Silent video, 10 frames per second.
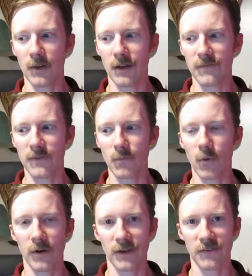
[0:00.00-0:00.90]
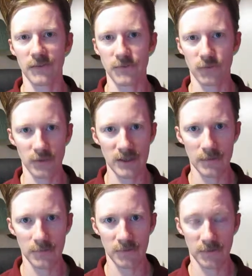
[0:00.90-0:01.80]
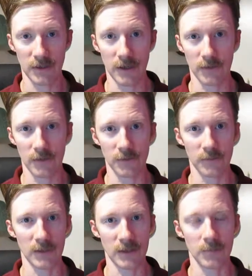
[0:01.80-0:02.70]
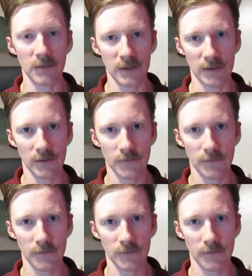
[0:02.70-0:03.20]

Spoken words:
of the more extreme scenarios might be.